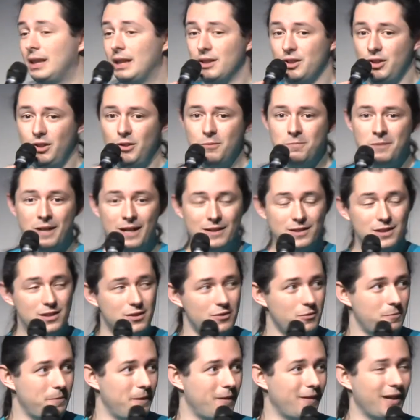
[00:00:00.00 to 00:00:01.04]
New browsers
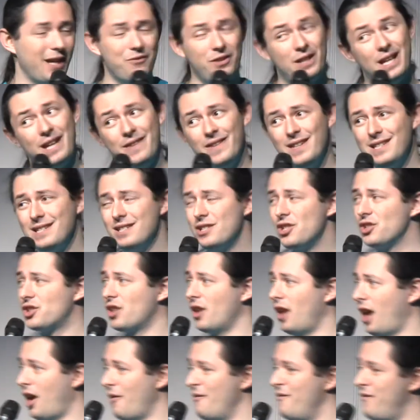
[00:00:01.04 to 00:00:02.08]
are appearing every day. This is just
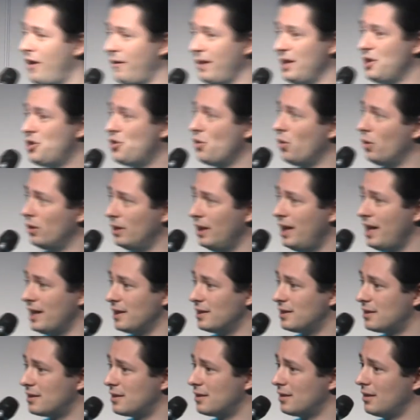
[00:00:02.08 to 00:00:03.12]
a very short
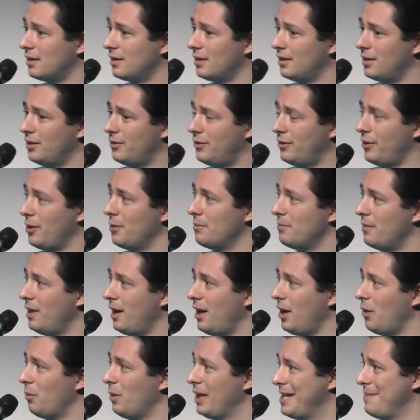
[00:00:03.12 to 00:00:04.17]
list from
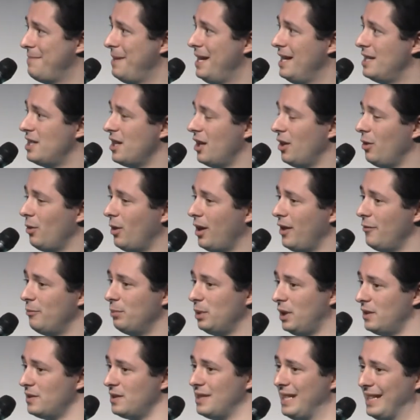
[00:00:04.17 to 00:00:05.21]
Wikipedia, who I've
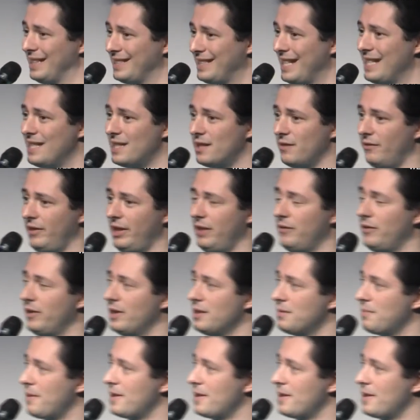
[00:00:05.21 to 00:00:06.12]
plundered extensively for this